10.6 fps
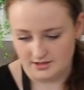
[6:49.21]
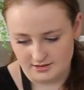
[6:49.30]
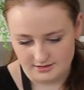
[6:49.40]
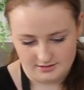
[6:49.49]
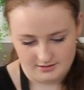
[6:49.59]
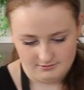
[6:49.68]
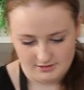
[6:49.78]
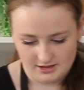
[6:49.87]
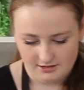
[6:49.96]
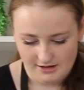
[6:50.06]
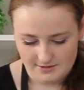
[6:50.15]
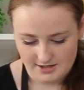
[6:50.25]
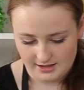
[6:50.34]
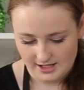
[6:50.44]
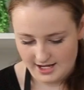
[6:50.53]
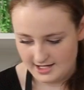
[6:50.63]
So we're going to grab
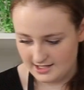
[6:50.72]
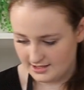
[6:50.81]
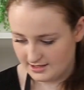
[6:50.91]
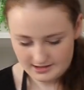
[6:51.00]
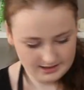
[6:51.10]
our cake